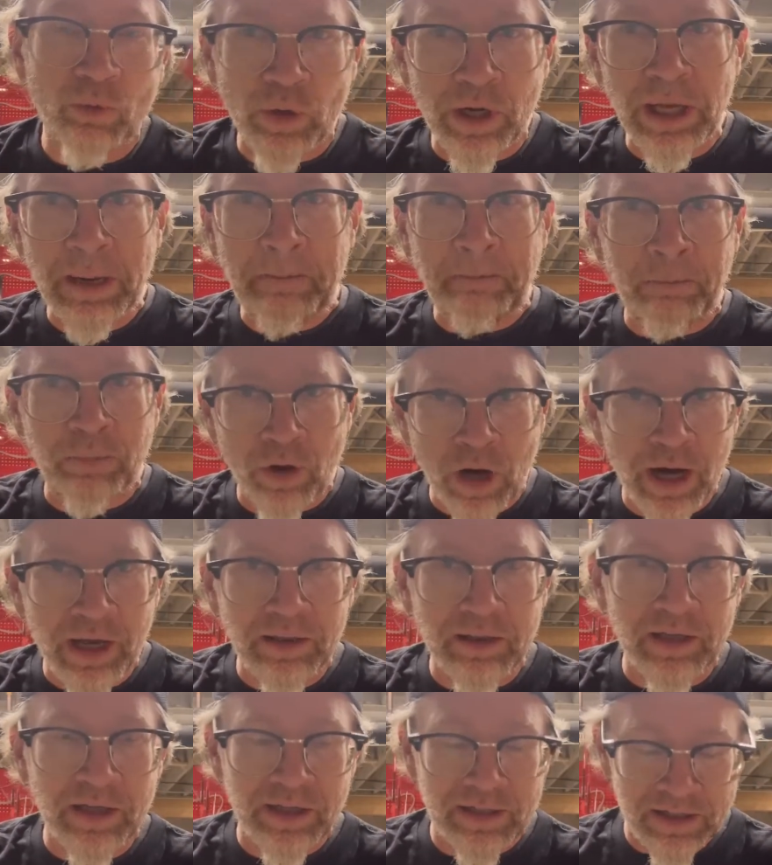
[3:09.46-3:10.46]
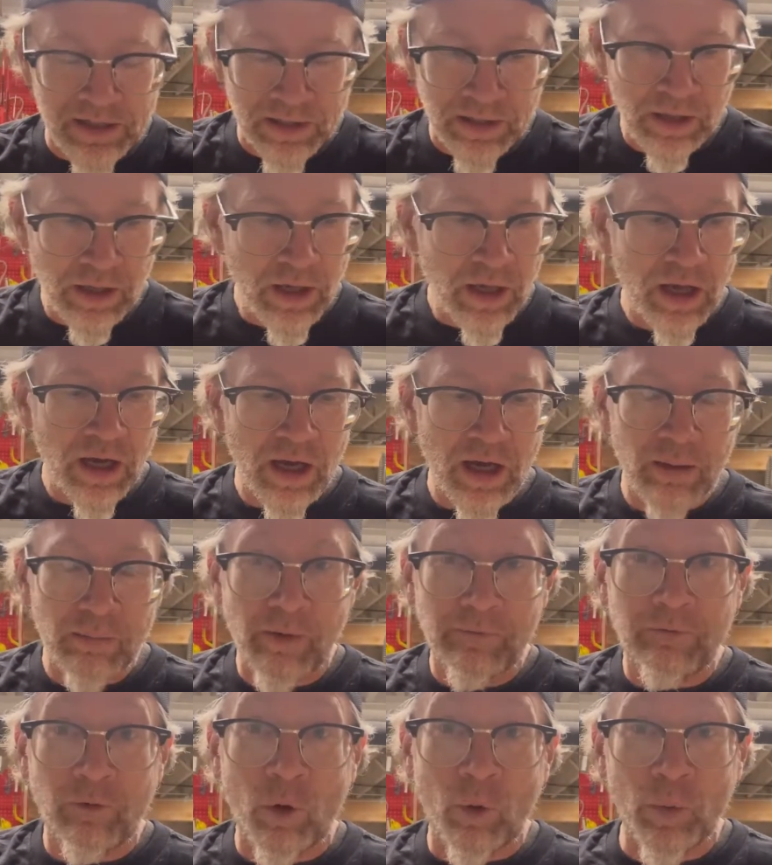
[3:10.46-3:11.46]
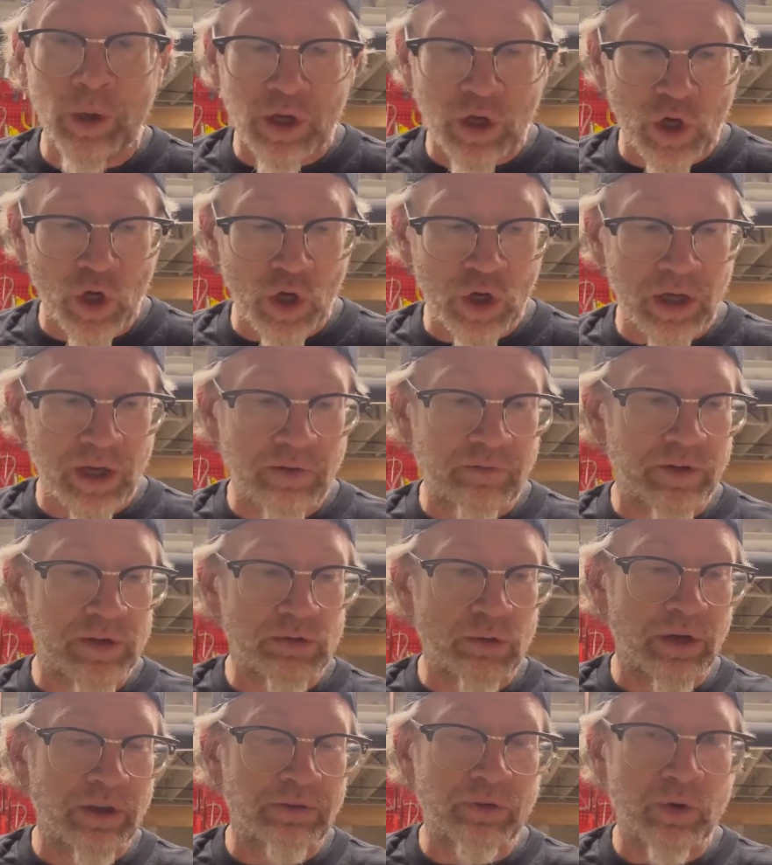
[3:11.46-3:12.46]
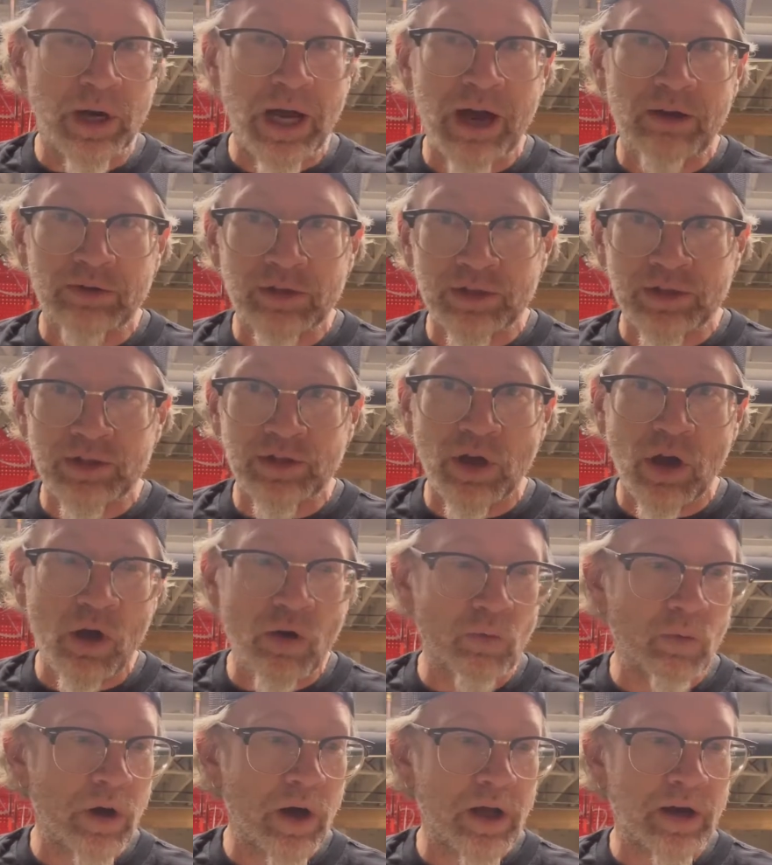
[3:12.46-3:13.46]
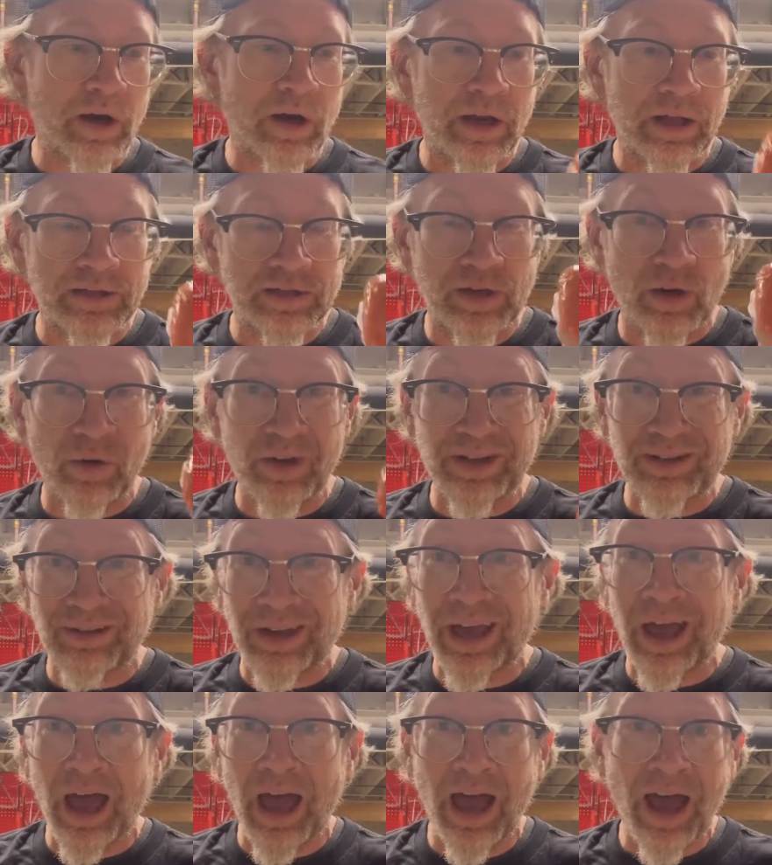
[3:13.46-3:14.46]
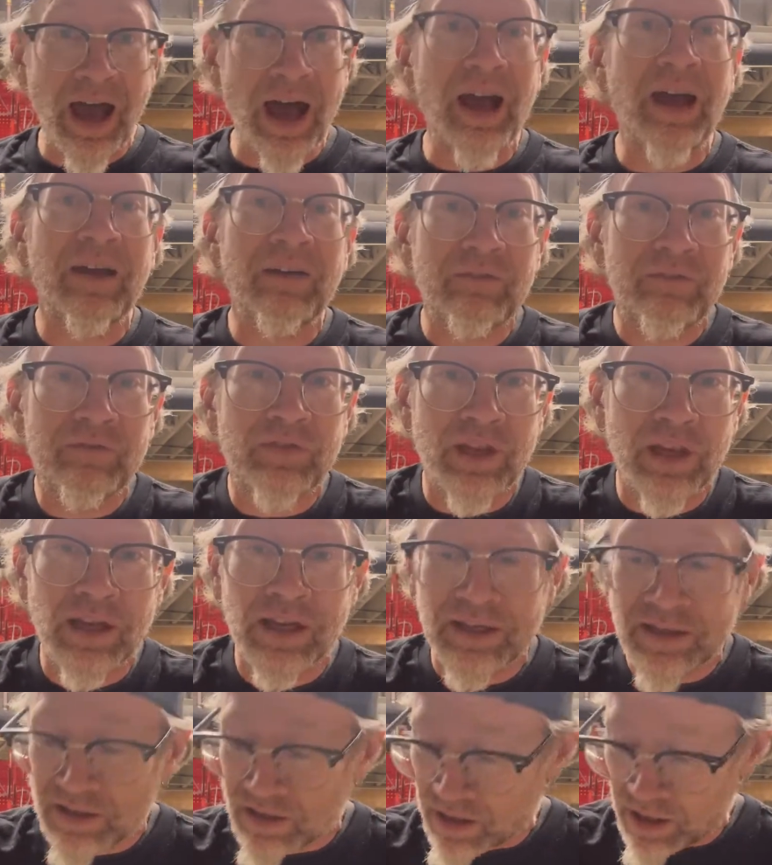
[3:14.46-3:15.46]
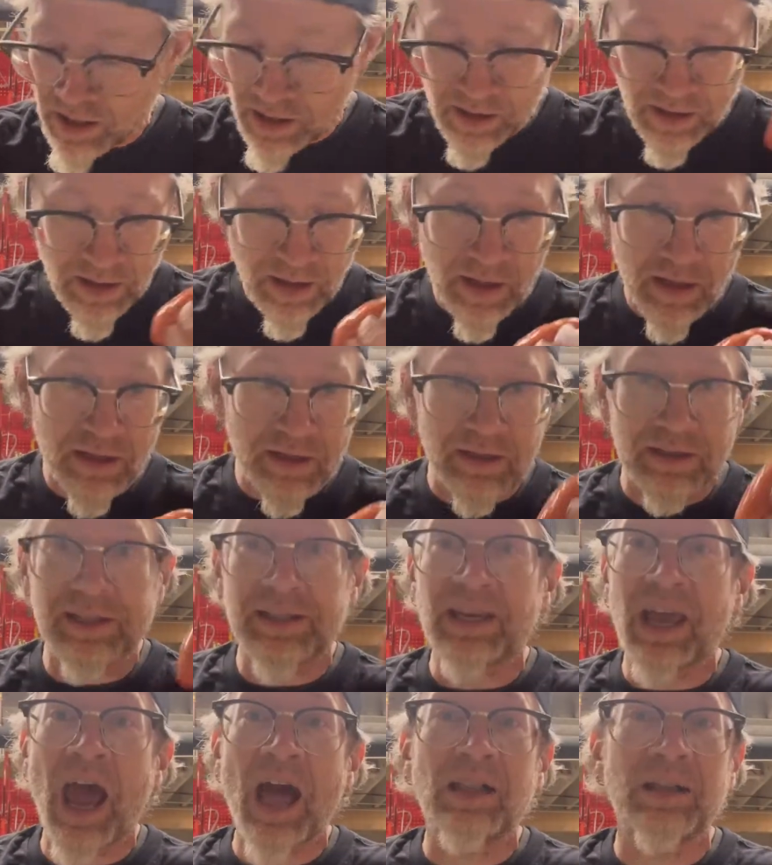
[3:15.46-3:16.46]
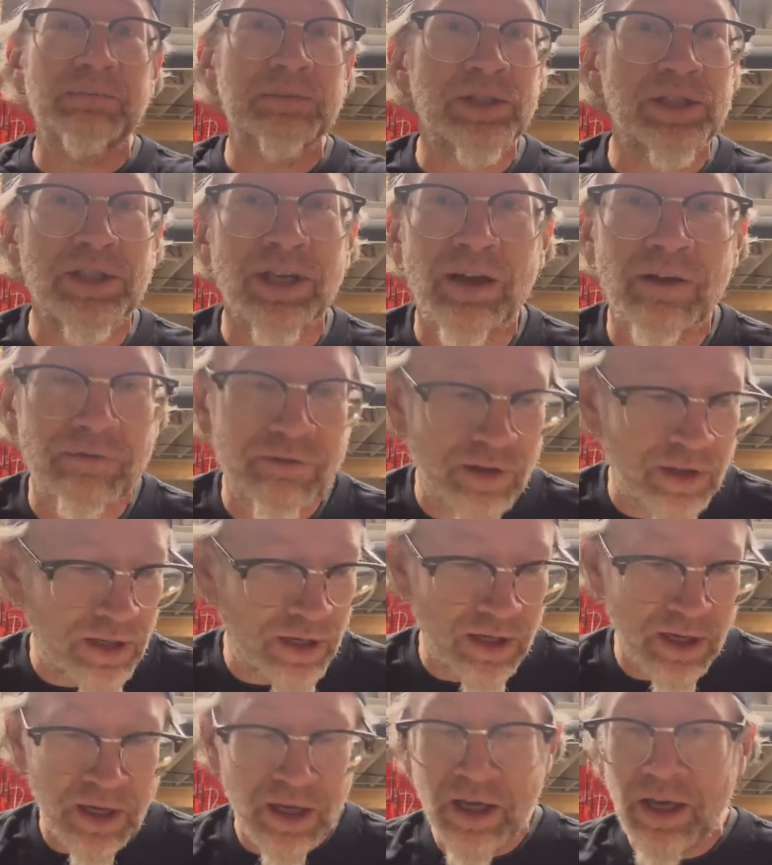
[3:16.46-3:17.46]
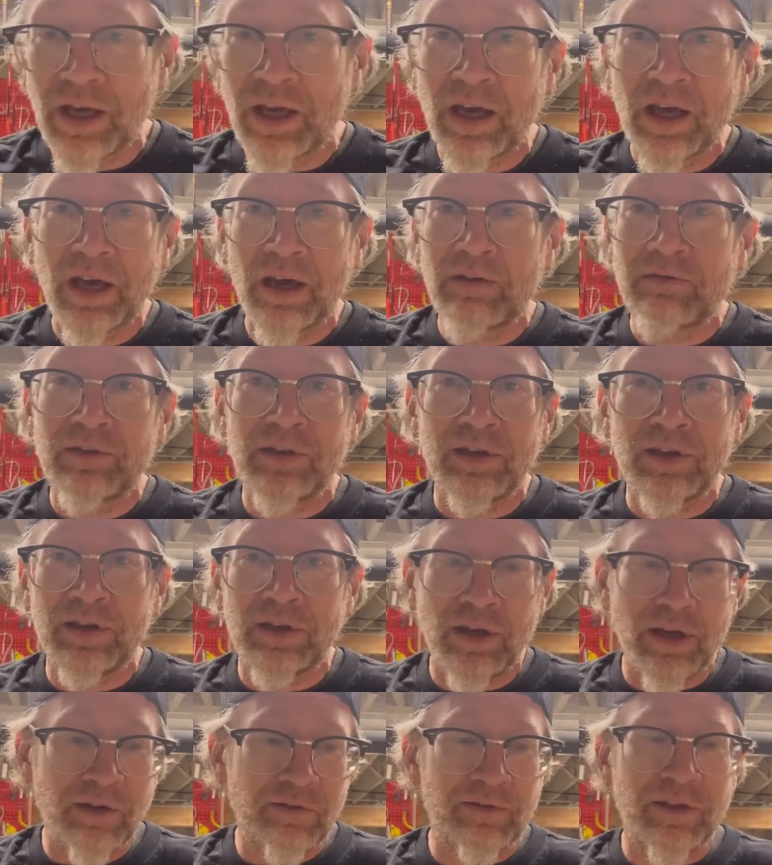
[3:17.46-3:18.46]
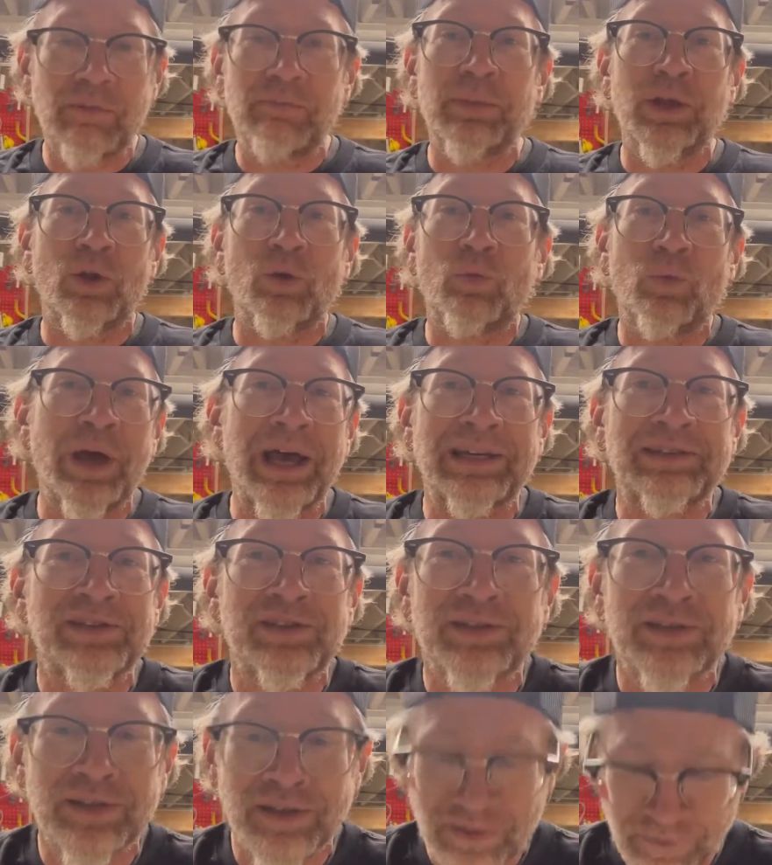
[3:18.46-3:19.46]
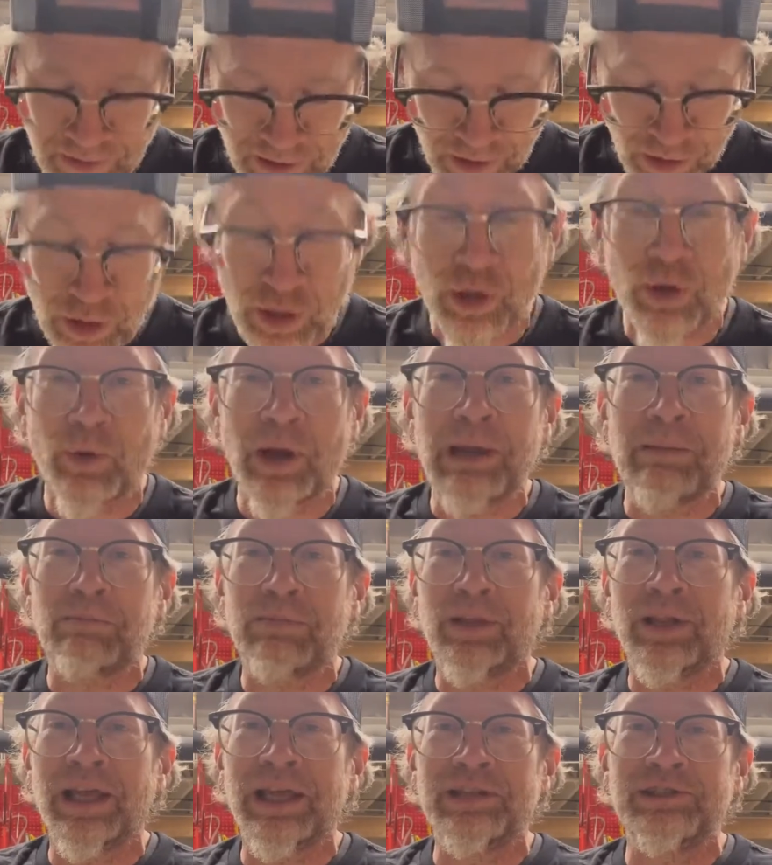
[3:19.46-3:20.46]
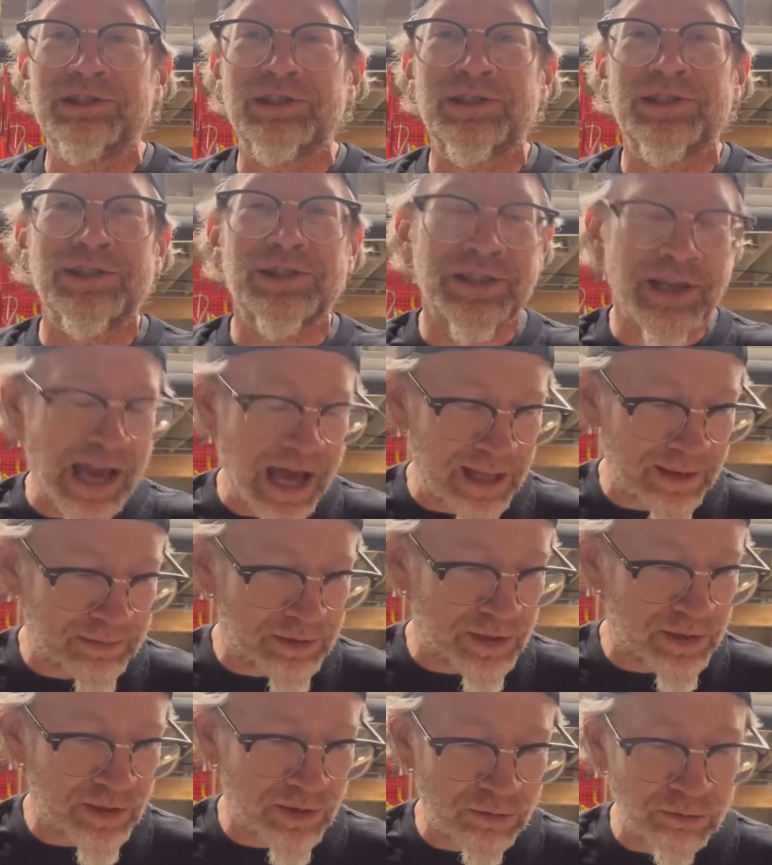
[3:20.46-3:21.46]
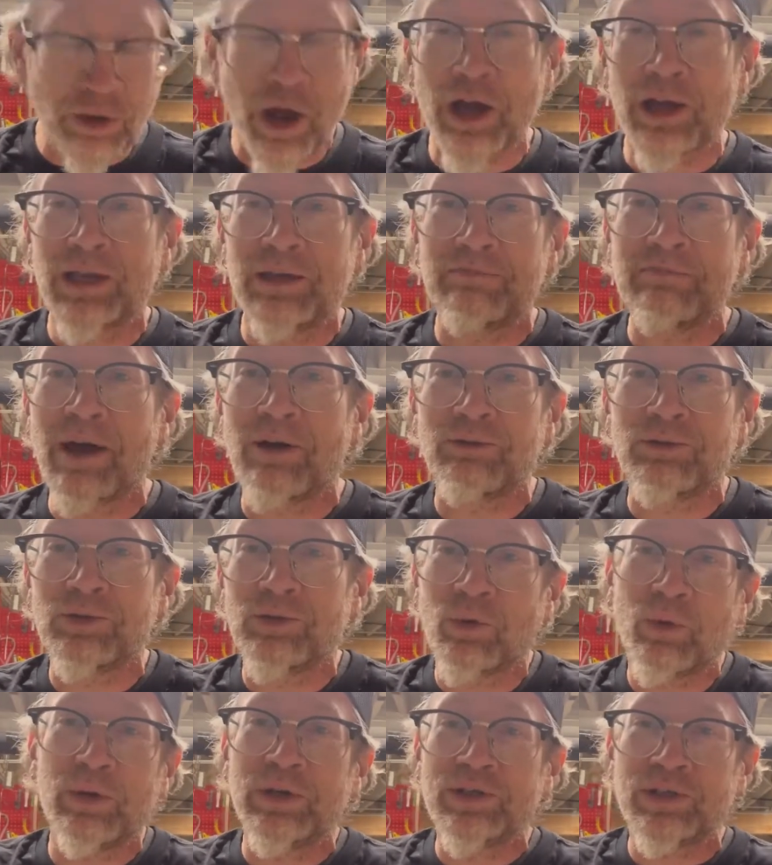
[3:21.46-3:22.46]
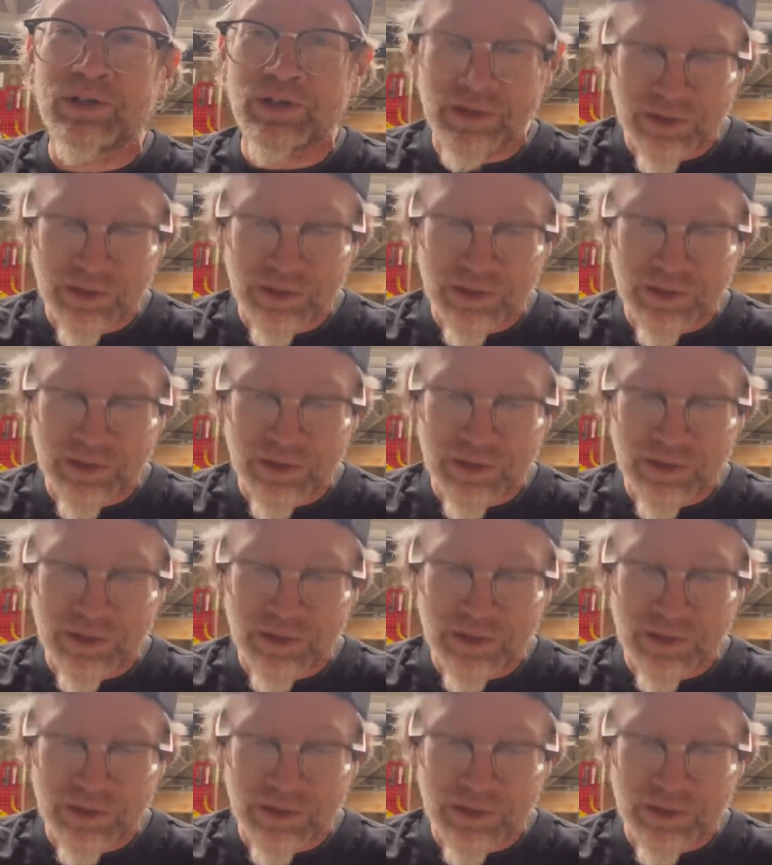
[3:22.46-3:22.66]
gonna brine this before we cook it for 24 hours in salt water. And so I think it's like the scallops of the Middle West, of the Great Plains scallops, the Rocky Mountain oysters